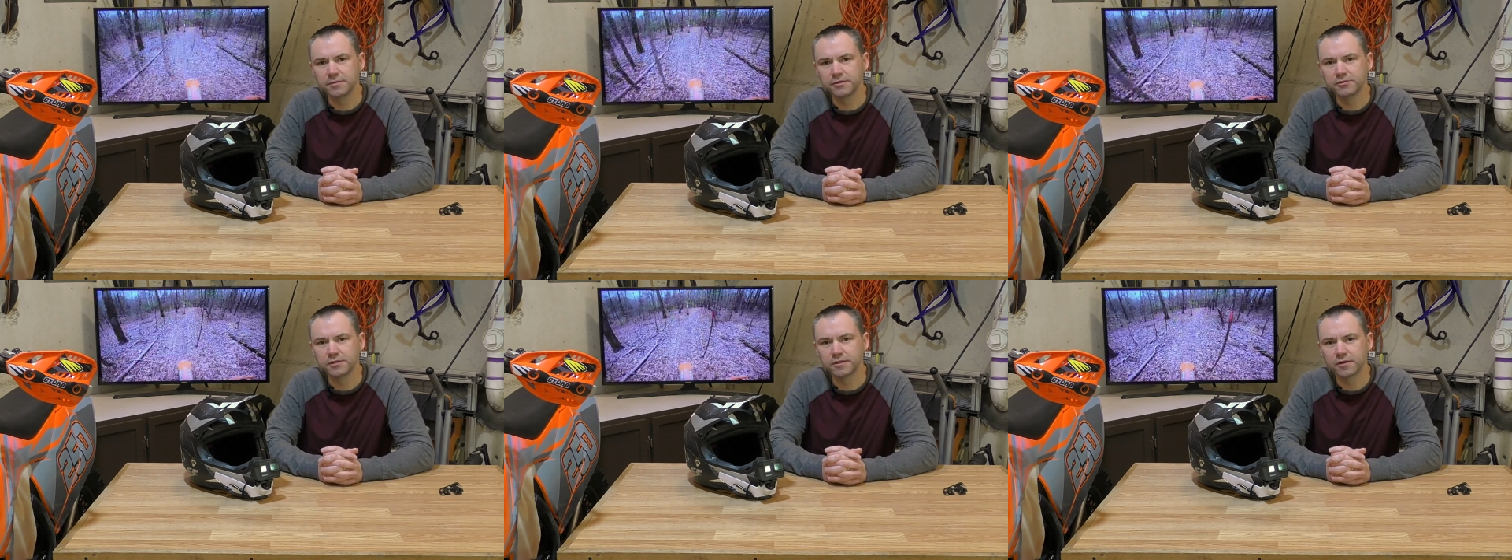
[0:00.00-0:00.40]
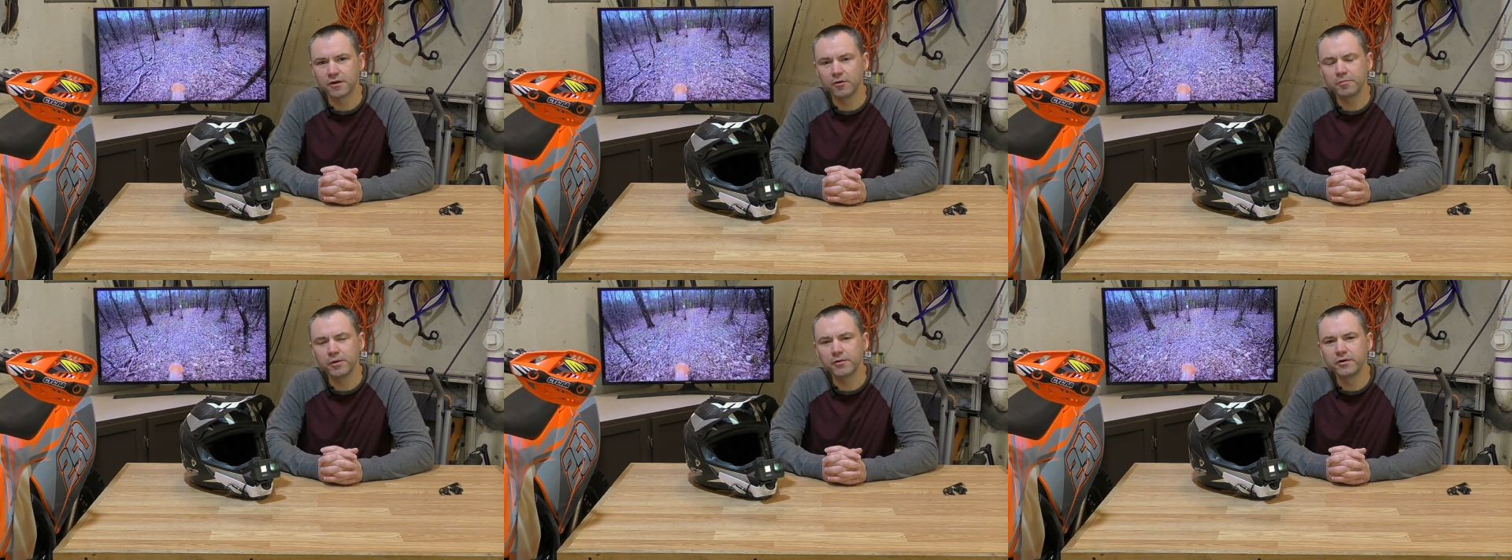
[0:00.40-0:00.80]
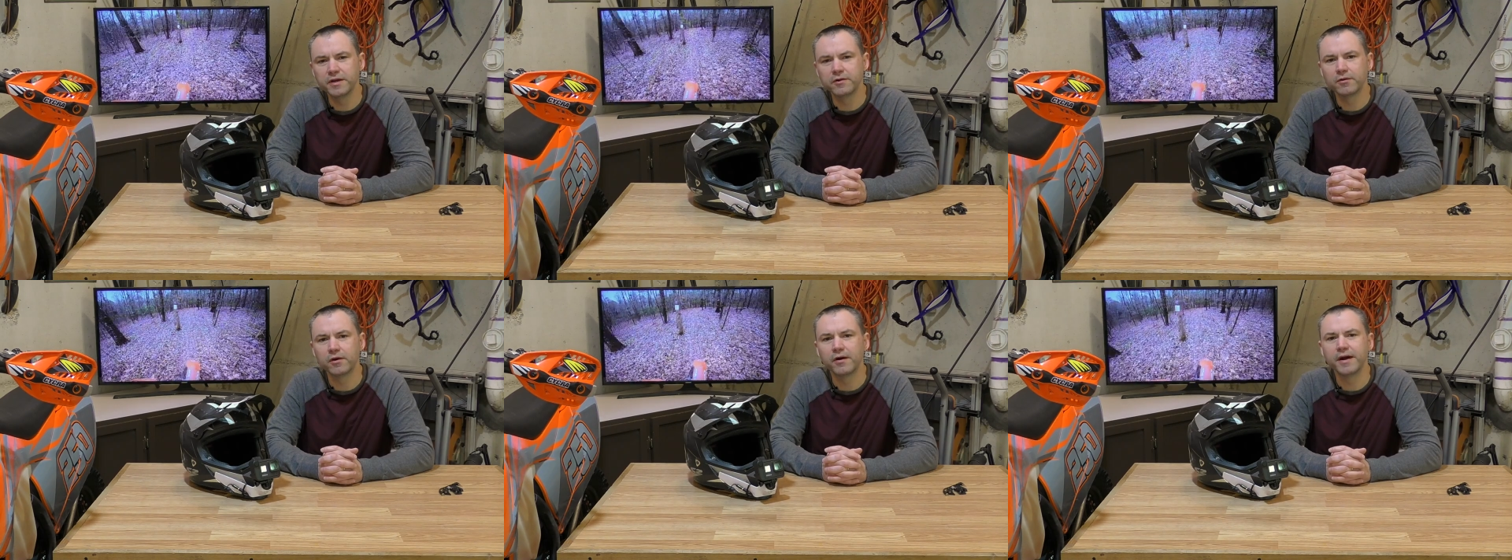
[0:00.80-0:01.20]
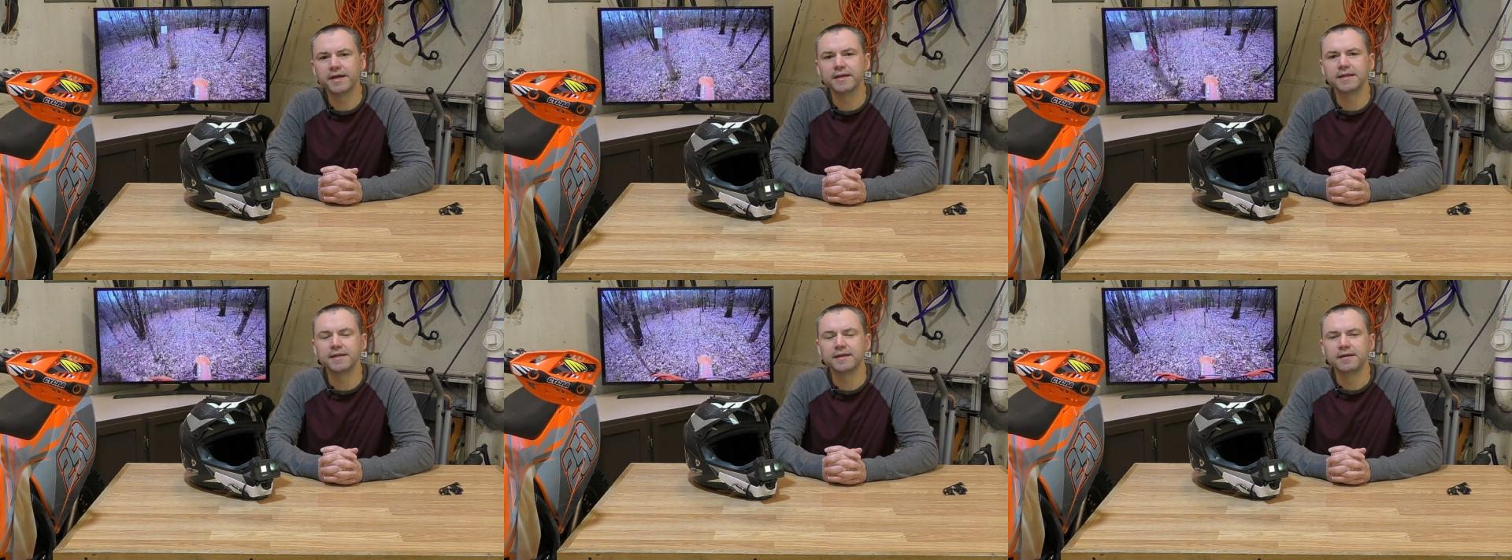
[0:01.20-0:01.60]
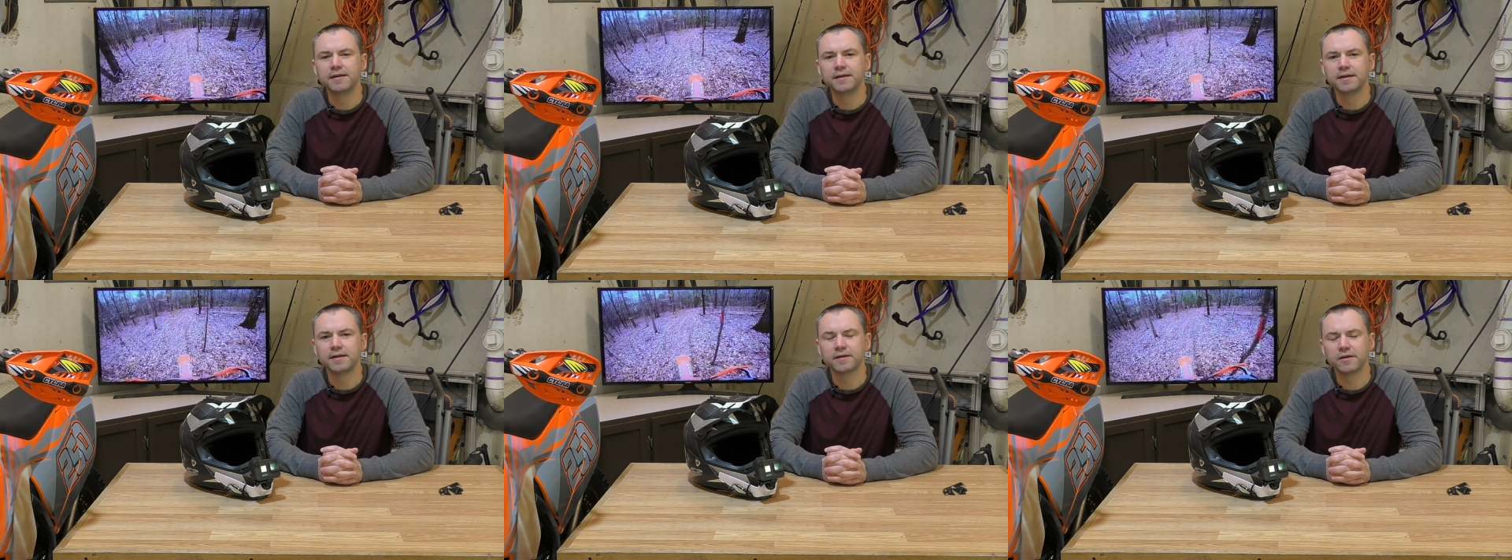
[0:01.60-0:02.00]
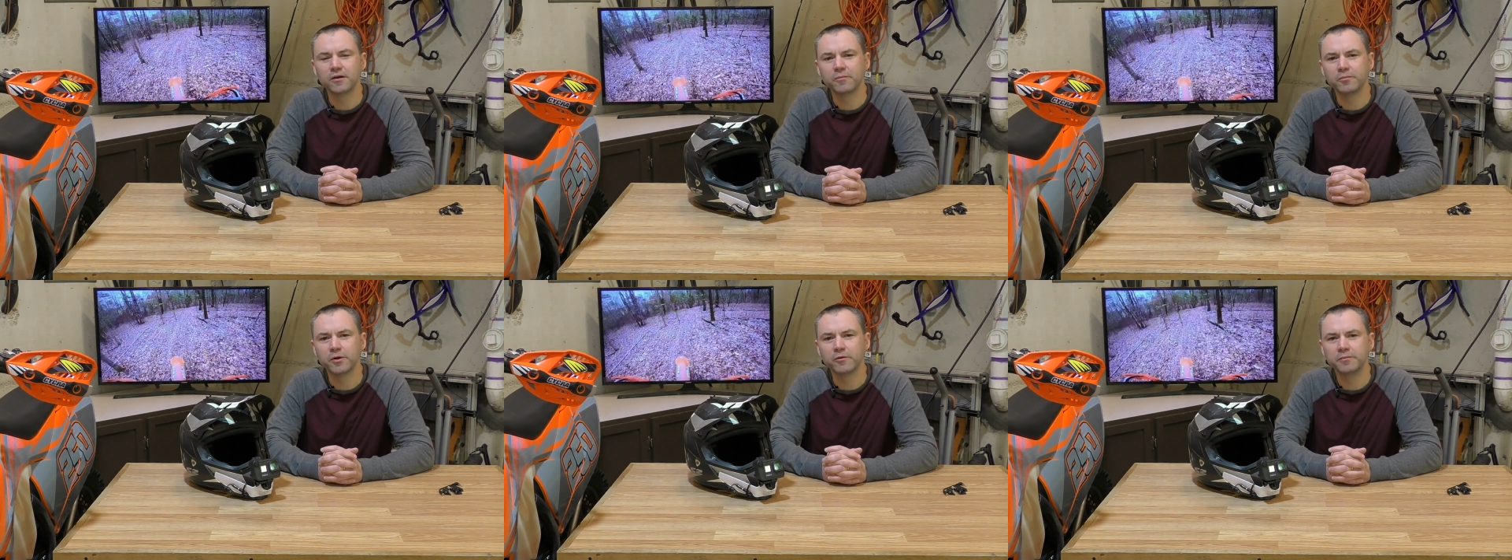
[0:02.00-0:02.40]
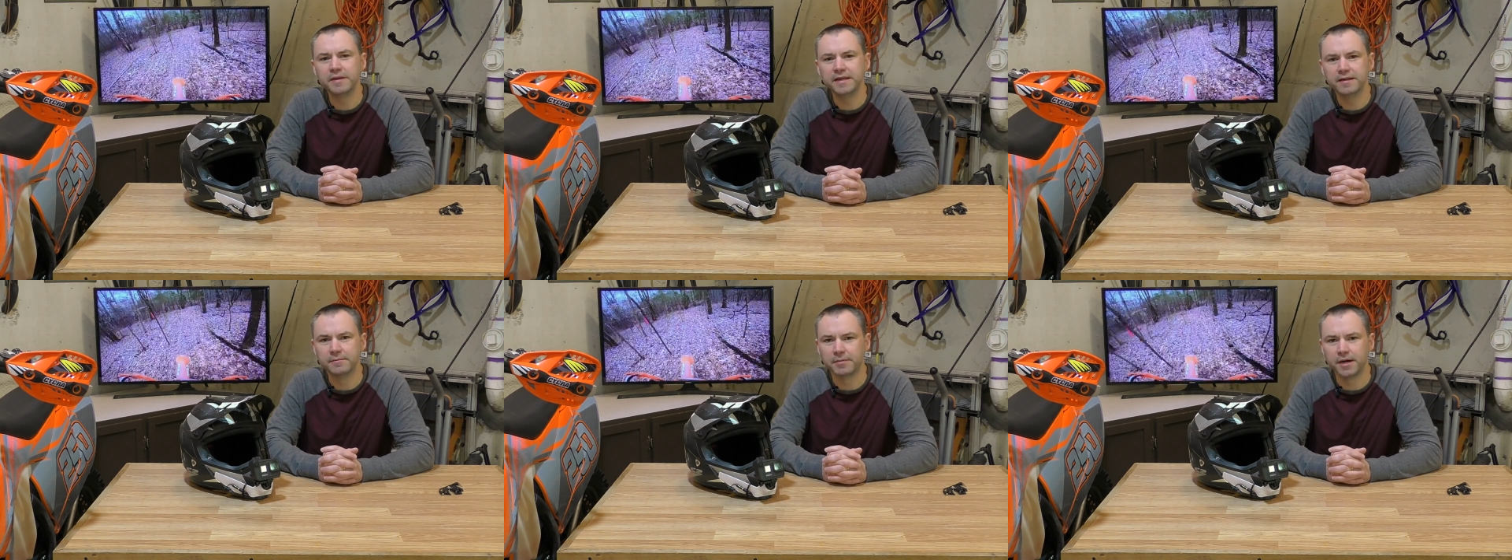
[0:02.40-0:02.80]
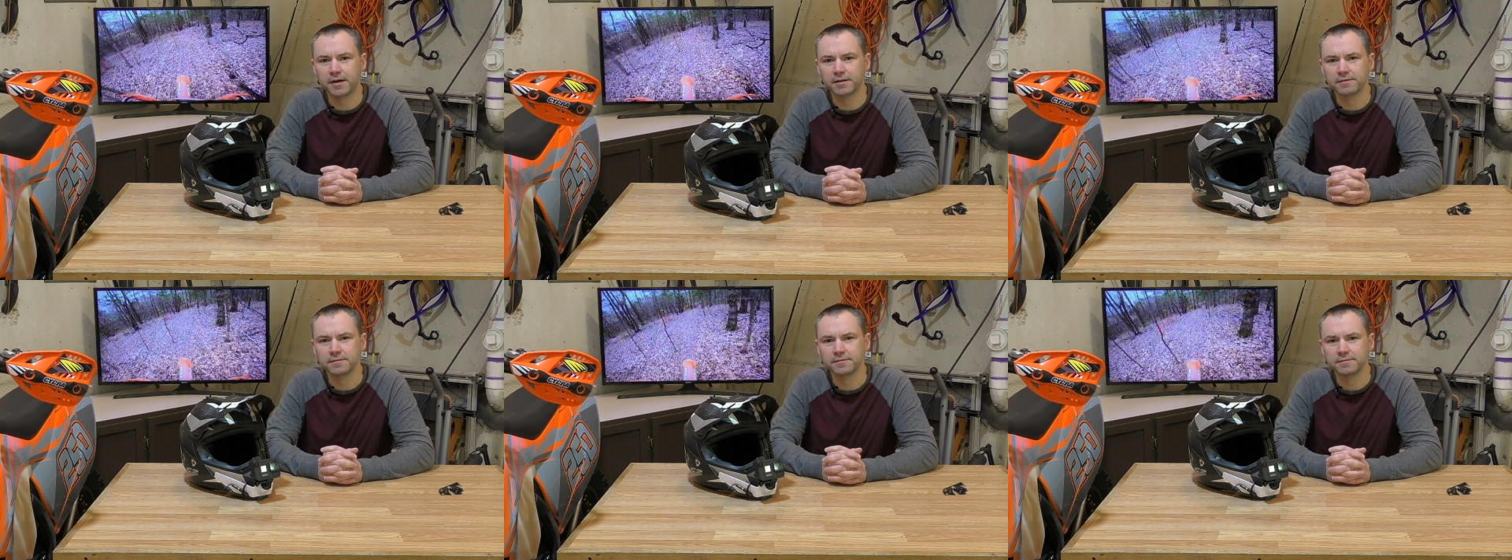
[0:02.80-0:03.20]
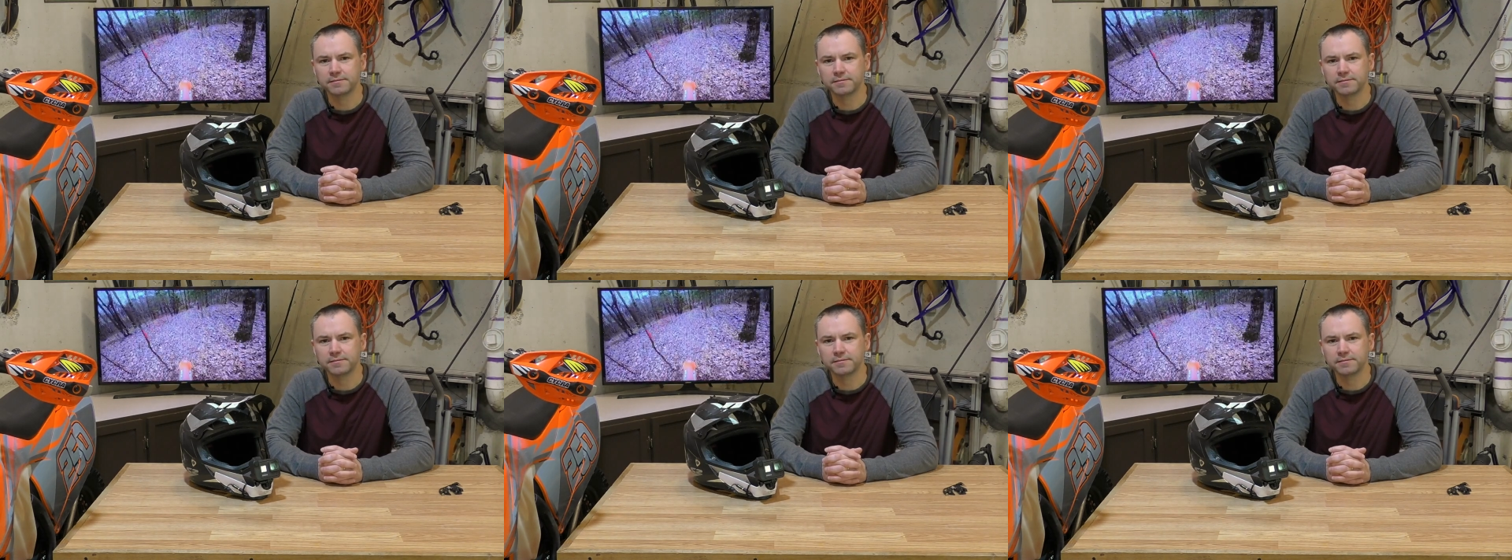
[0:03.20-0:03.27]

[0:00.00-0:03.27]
using the GoPro Hero 8 and the GoPro Media Mod.